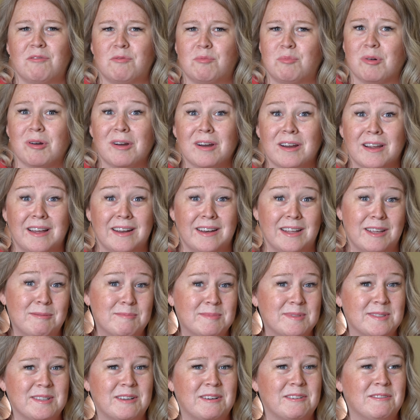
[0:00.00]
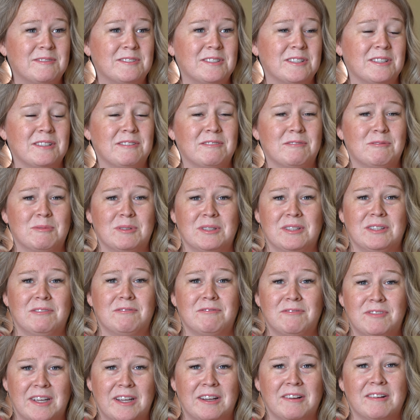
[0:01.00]
of work on himself to really
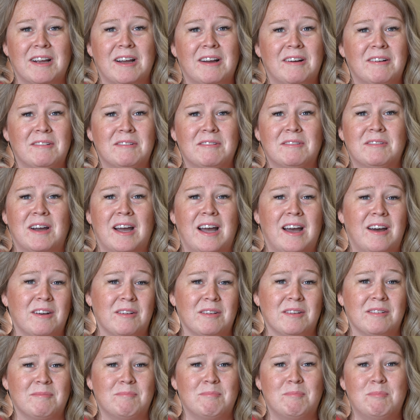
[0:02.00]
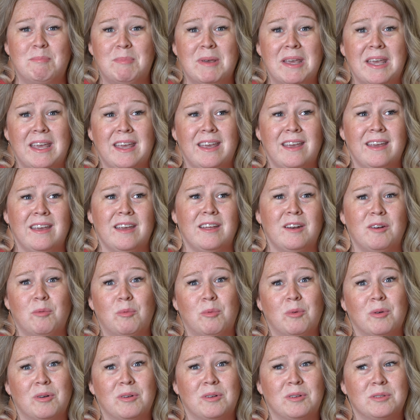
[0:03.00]
figure out how to be in a
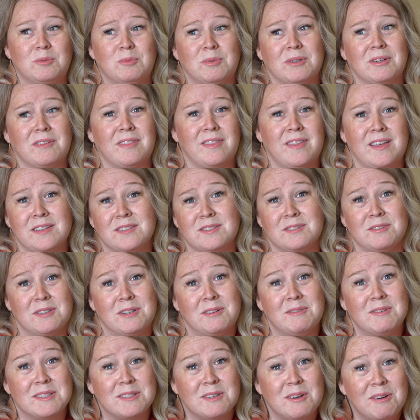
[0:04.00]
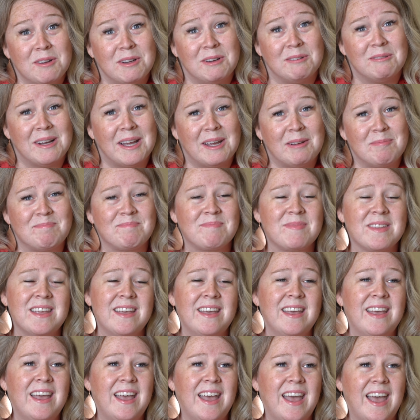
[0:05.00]
world where things don't always go your way.
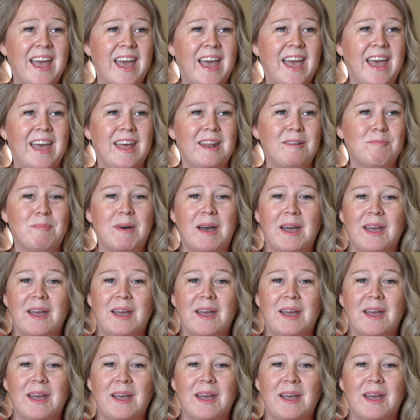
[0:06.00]
And